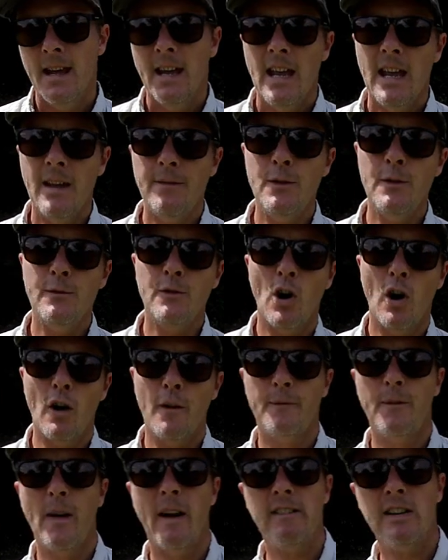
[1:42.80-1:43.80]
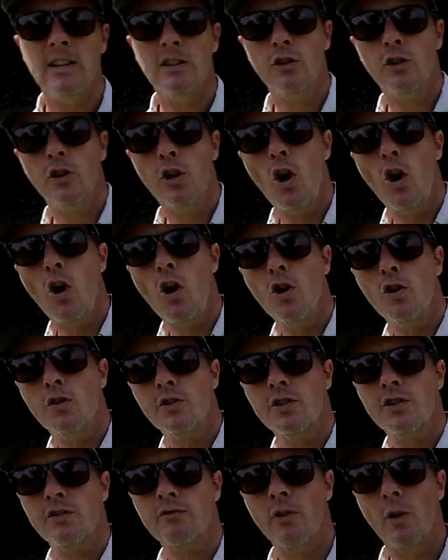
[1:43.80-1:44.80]
If you've got a very long
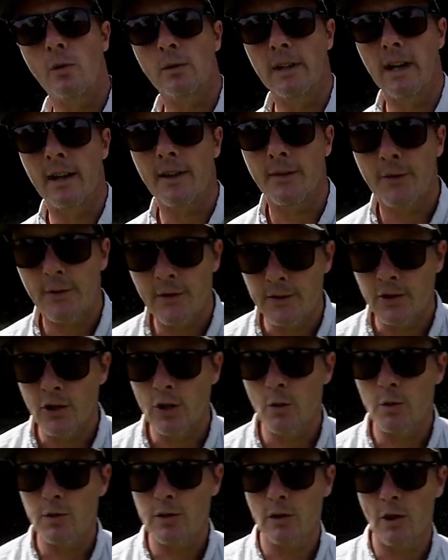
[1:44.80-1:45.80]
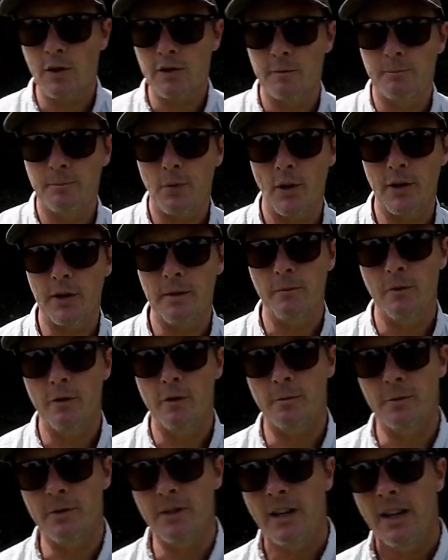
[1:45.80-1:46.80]
stroke length and you use a lot of body
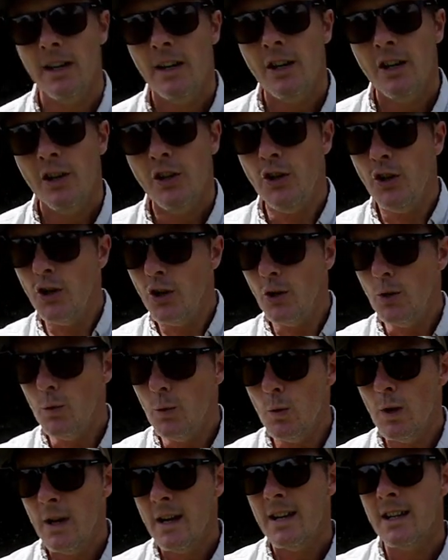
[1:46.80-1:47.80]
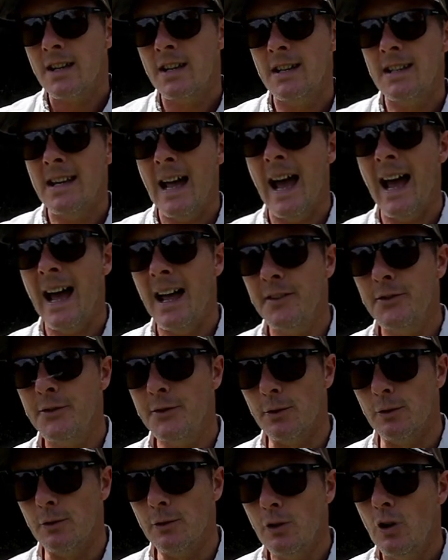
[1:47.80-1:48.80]
movement, you can
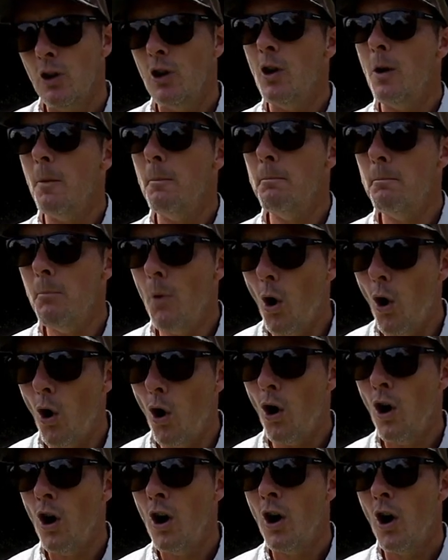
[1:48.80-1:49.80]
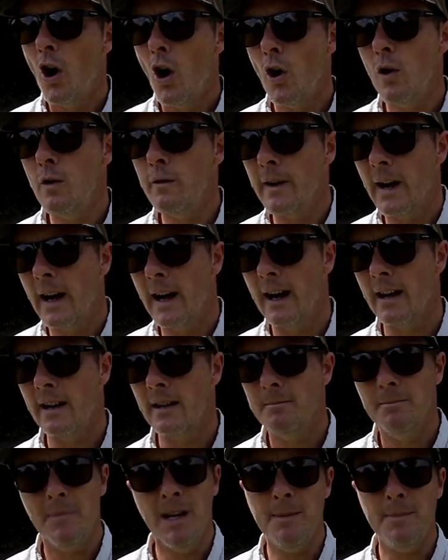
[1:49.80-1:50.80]
handle more overhang,
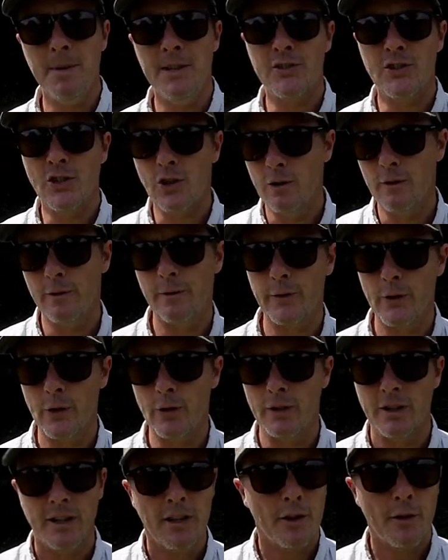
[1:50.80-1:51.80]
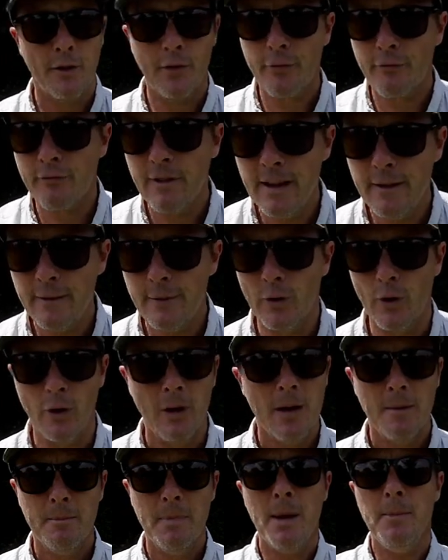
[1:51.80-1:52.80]
maybe two foot, three foot,
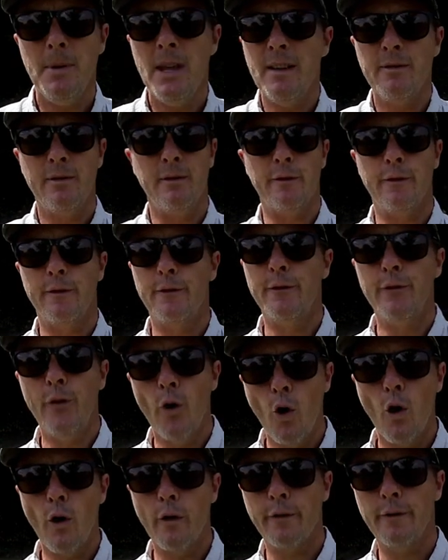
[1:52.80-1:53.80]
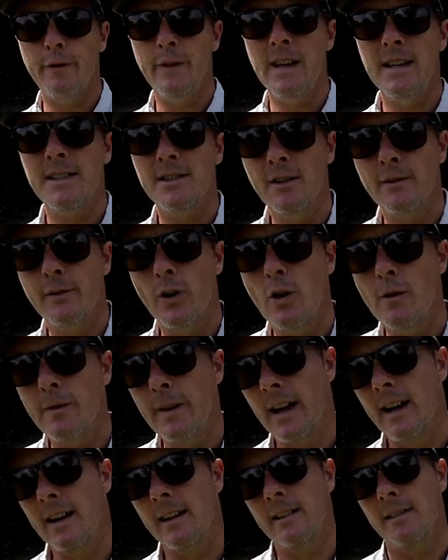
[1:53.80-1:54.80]
maybe even four feet of
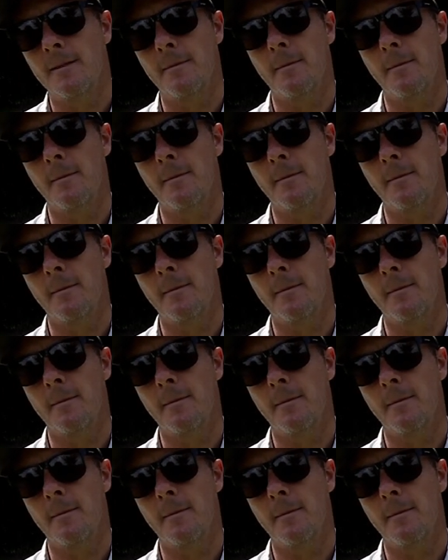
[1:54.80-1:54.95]
overhang.